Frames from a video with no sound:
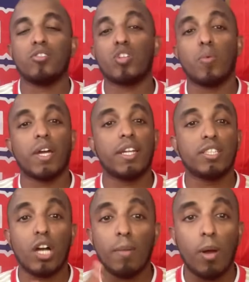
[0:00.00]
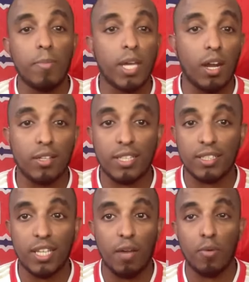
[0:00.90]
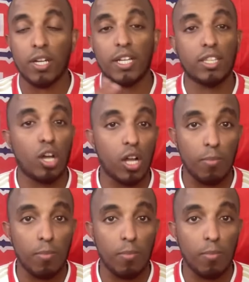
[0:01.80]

So we're going to talk about Mikel Arteta, and we're going to talk